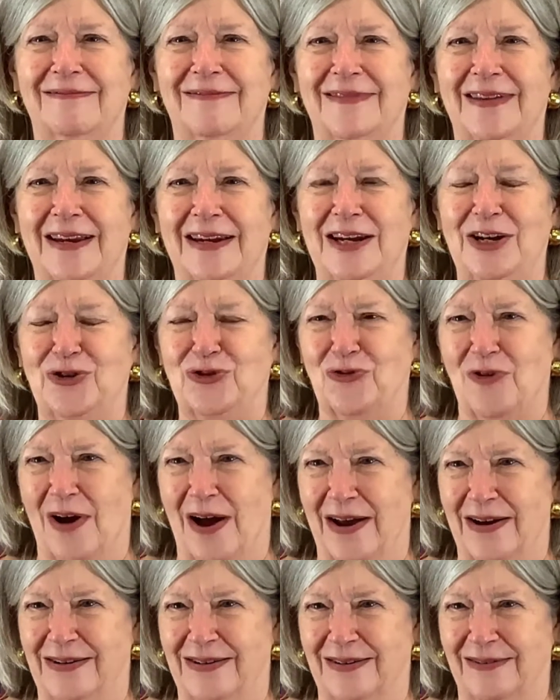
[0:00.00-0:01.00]
that he
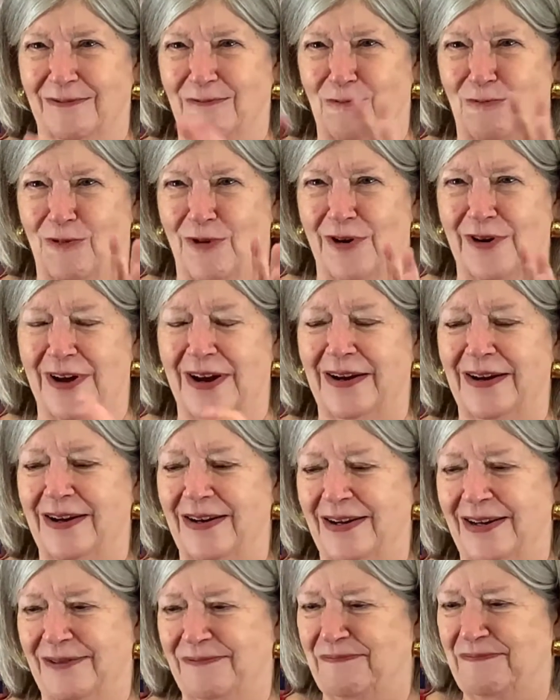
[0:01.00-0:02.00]
tried to run,
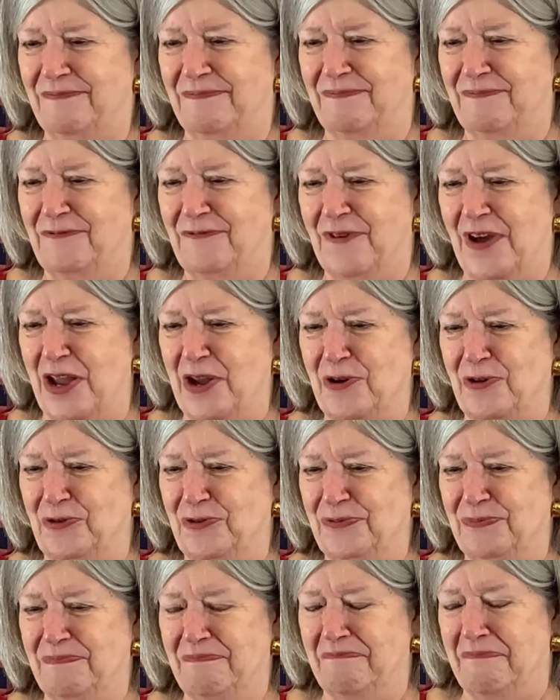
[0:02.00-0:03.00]
and it
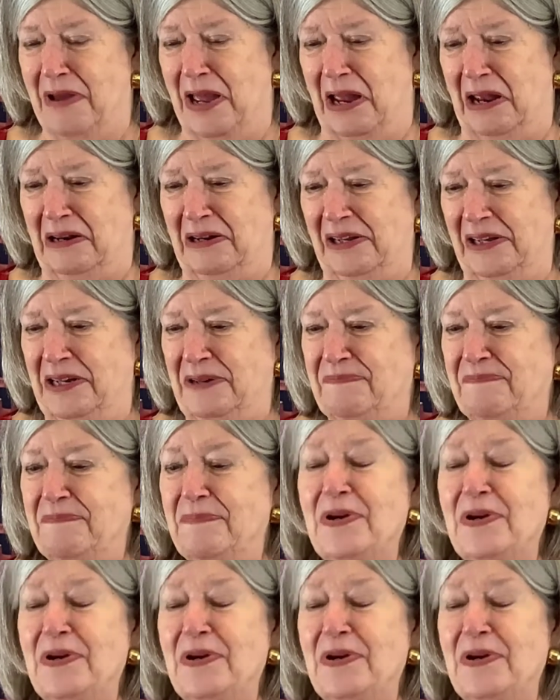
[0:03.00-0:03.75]
failed badly.